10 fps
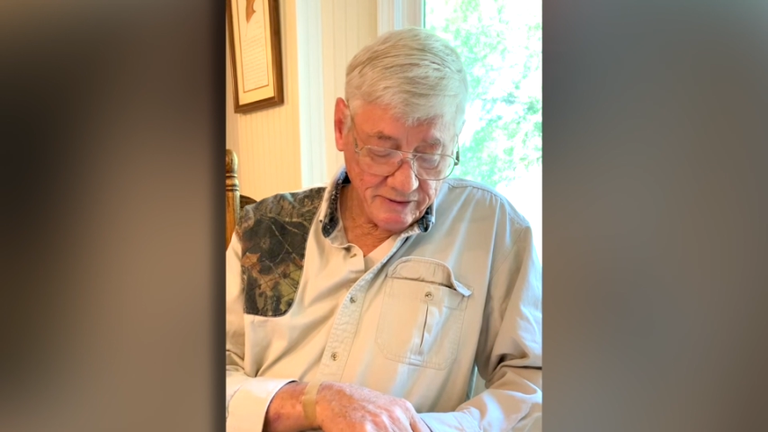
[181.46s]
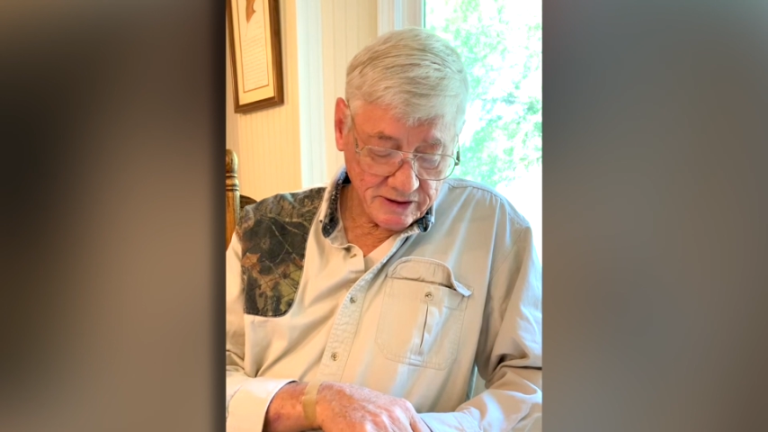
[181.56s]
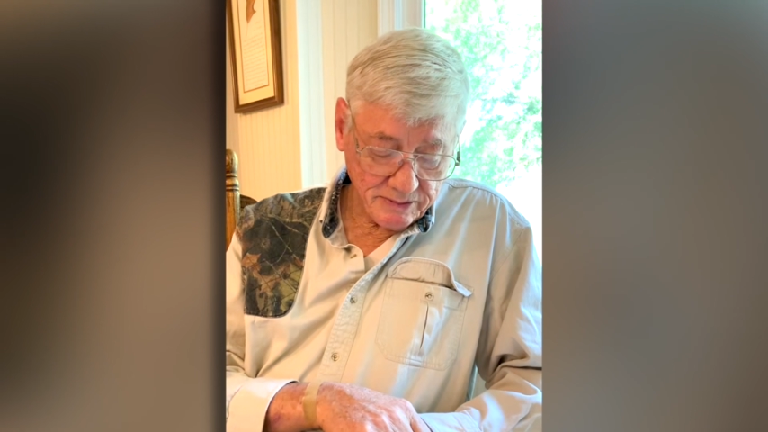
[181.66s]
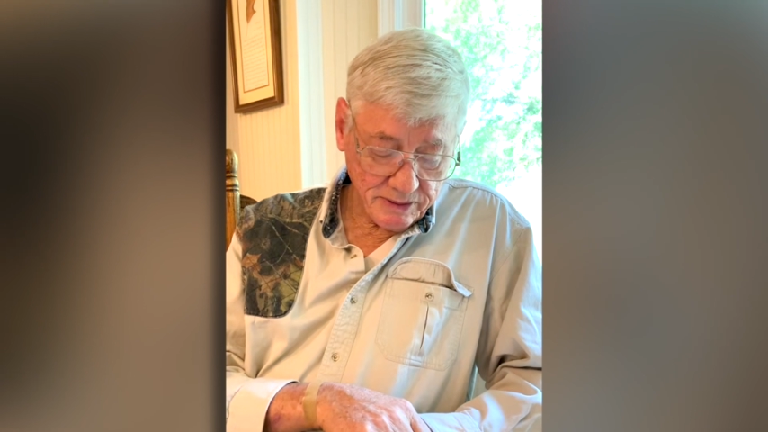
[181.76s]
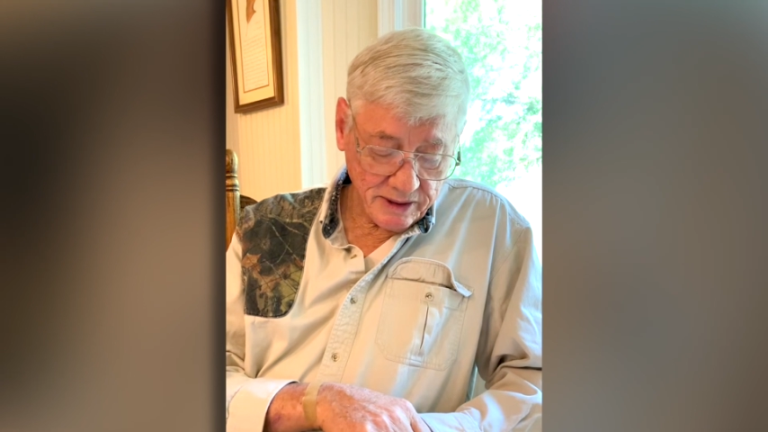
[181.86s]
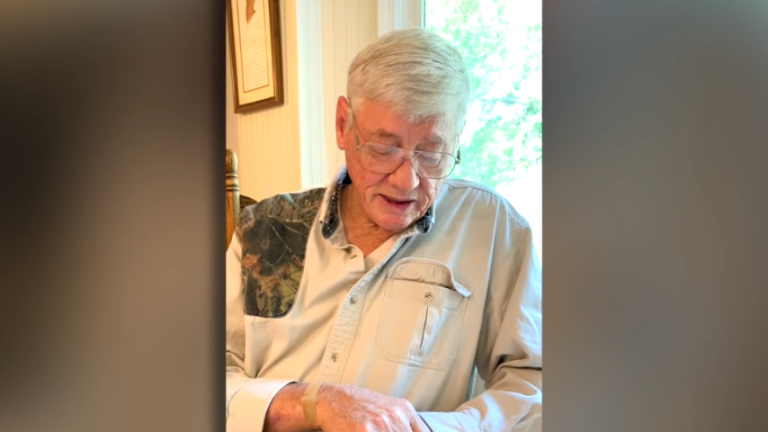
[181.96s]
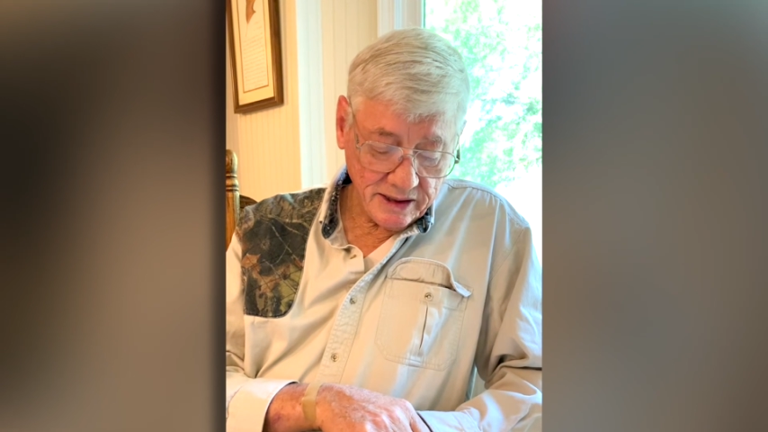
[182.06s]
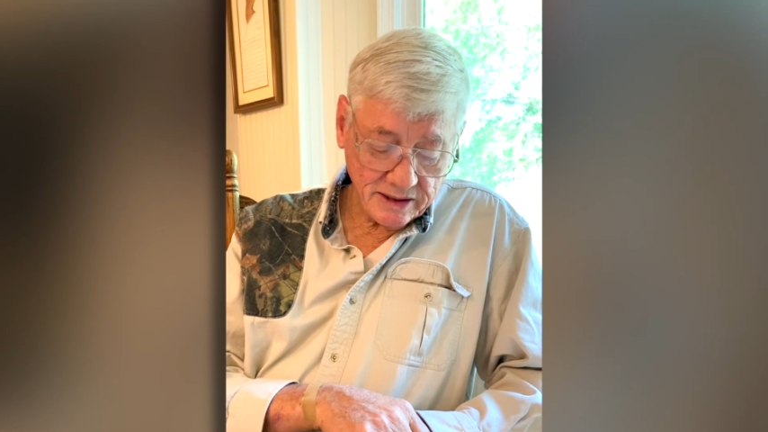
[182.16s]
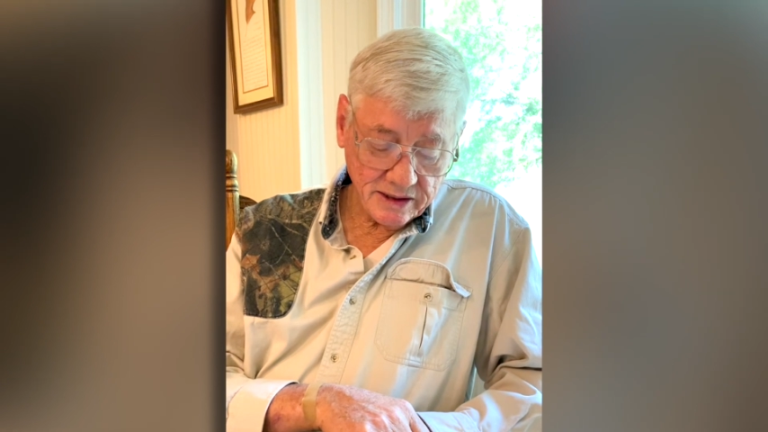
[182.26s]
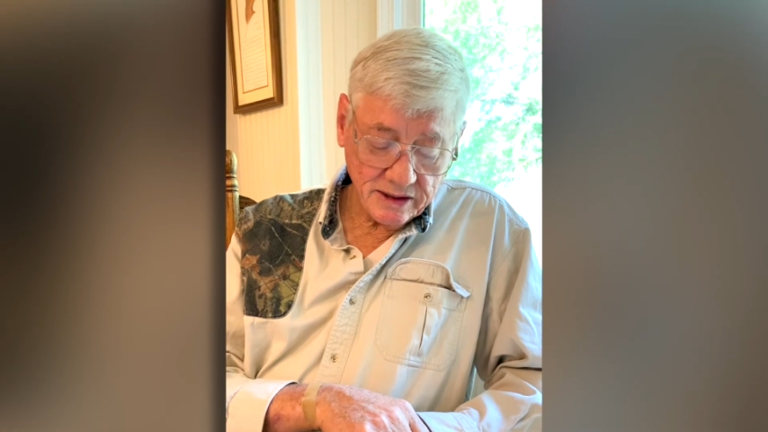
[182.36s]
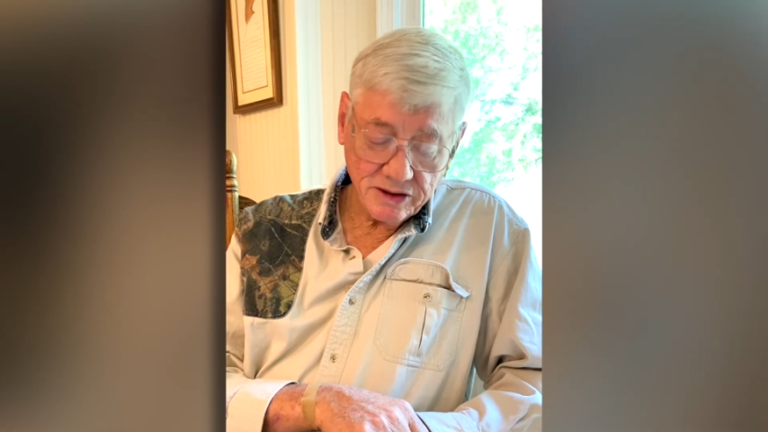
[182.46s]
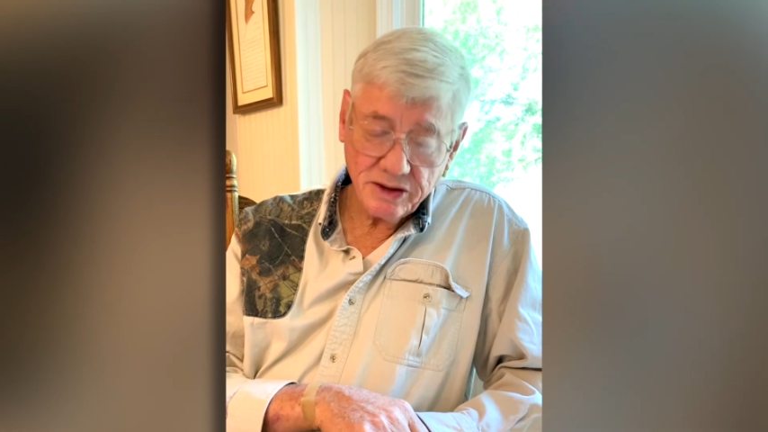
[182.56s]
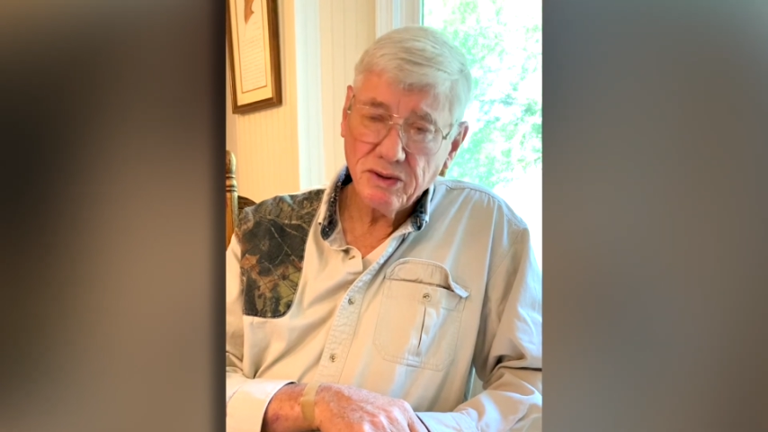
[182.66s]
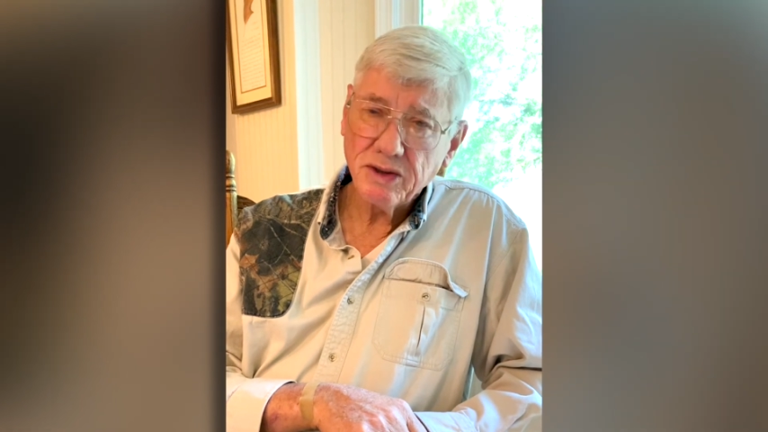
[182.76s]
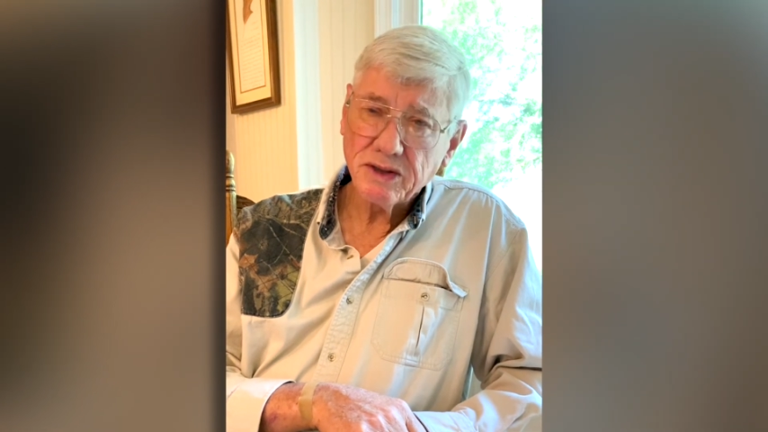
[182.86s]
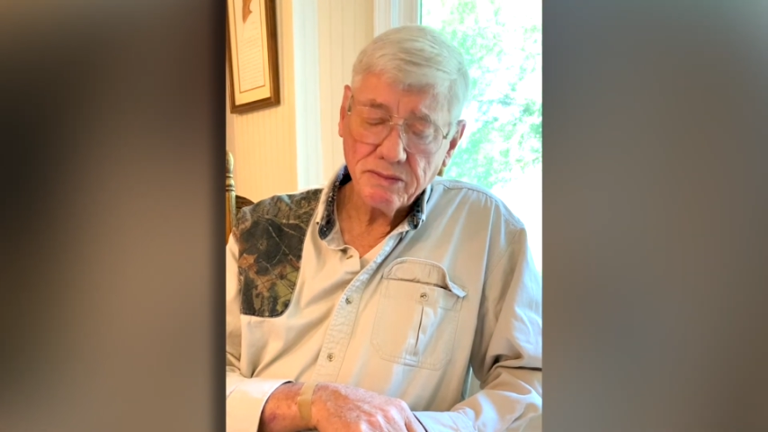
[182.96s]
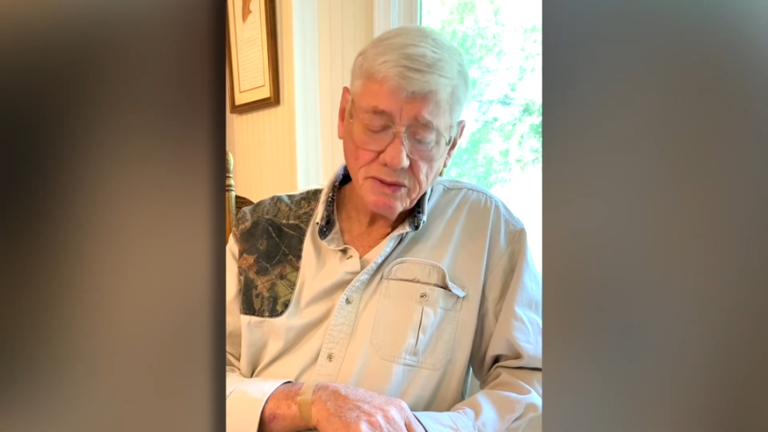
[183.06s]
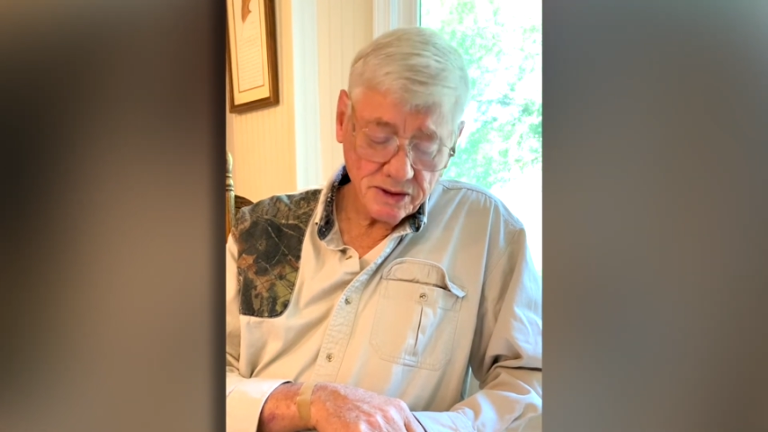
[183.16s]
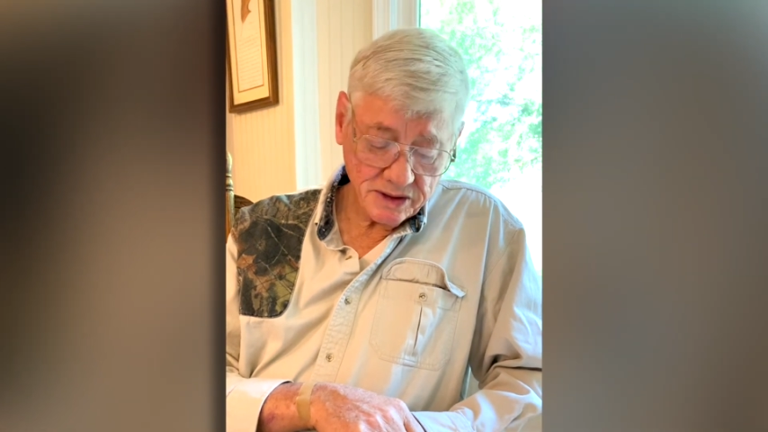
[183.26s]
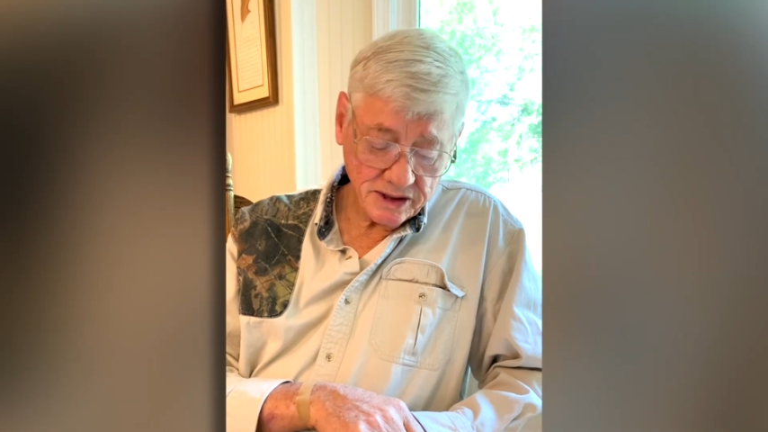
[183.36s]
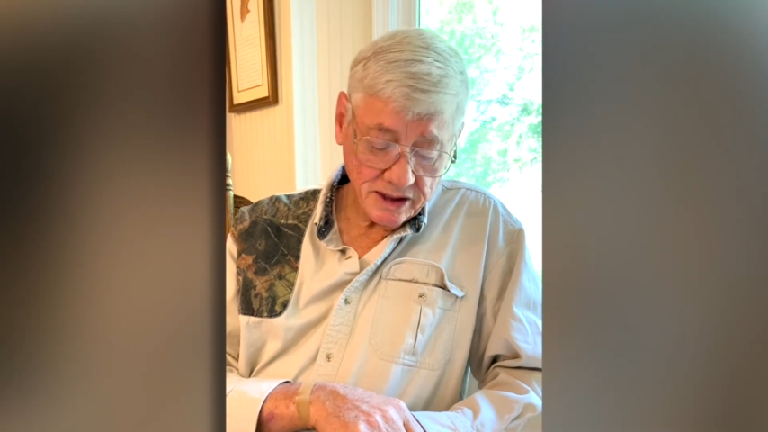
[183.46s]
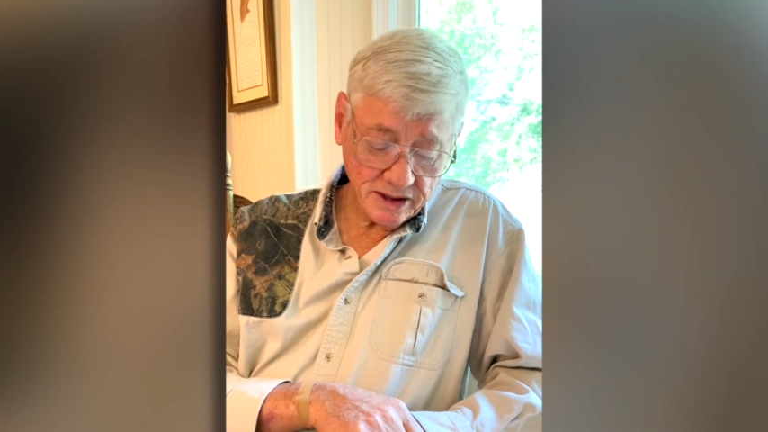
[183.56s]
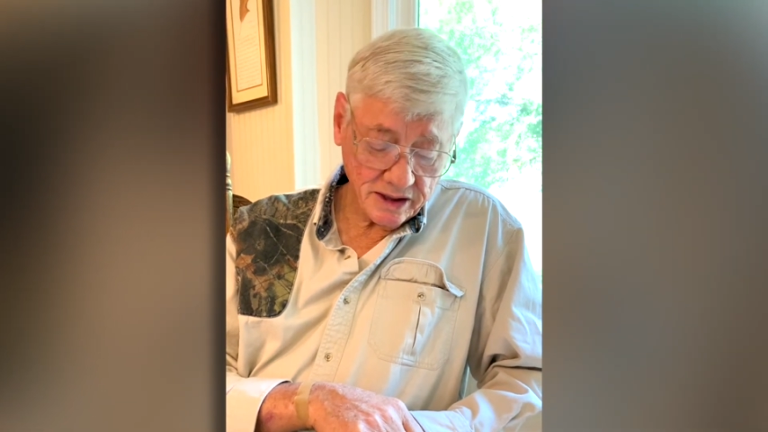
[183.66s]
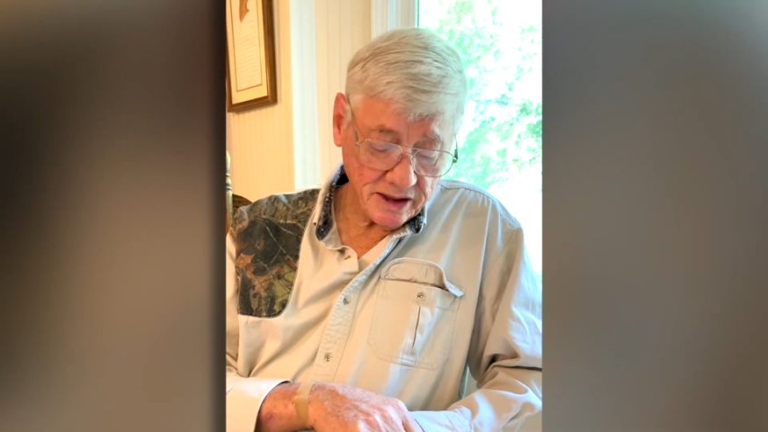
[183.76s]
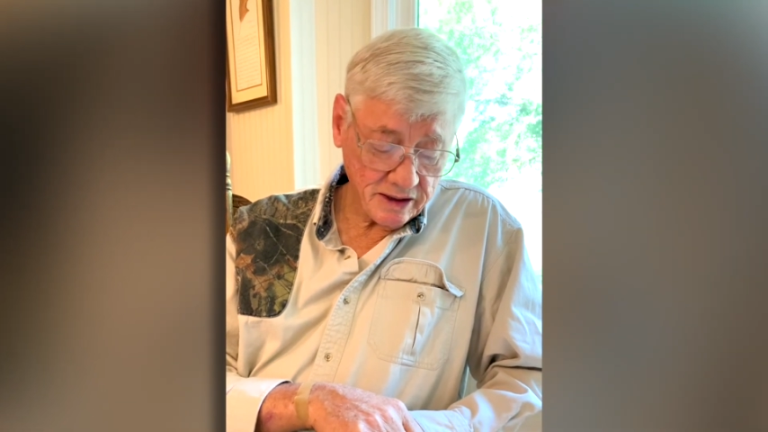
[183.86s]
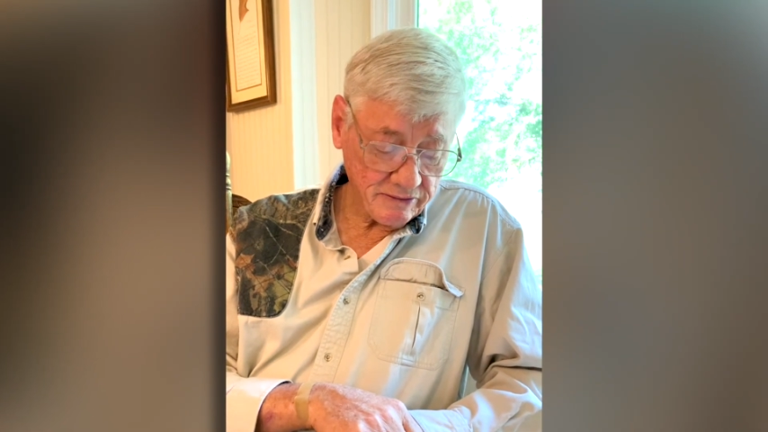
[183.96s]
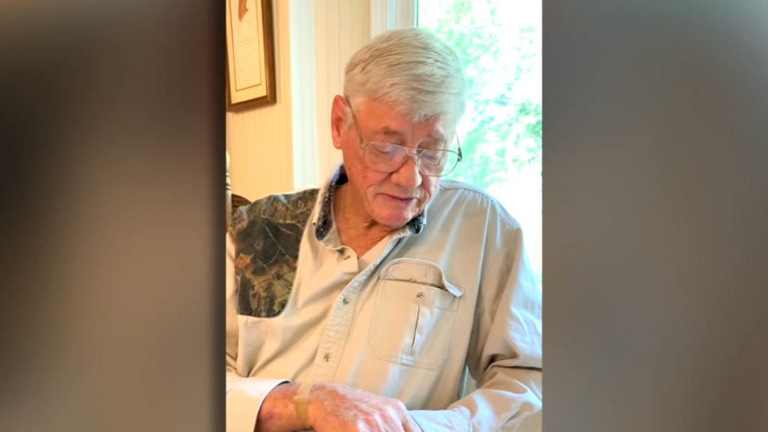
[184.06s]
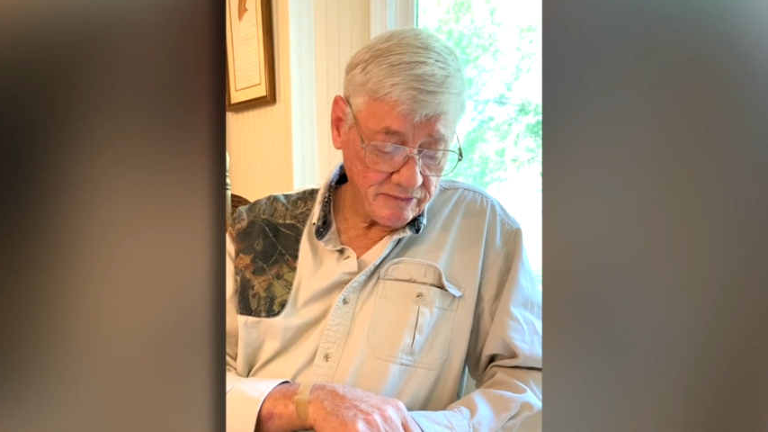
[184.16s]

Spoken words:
us peace, show us mercy and love,